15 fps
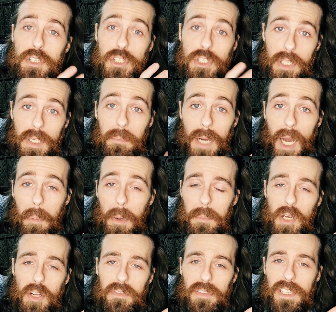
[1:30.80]
should pop up
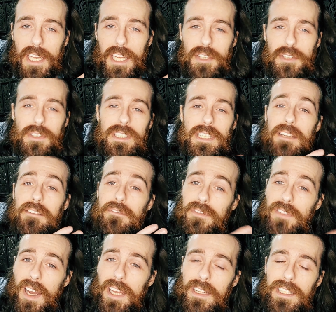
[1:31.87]
notifications and
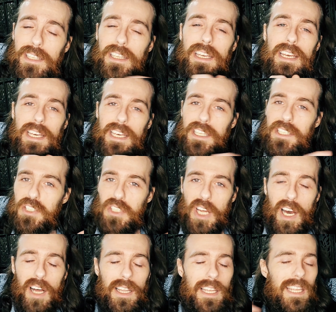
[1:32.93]
find it,
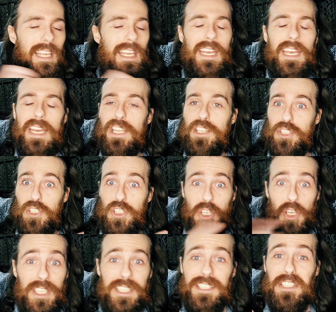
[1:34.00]
install it, it's
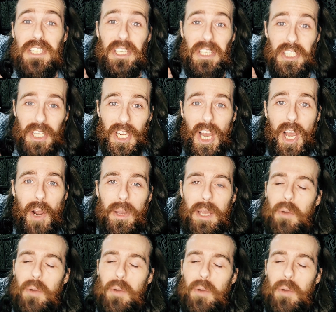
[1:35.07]
good to go.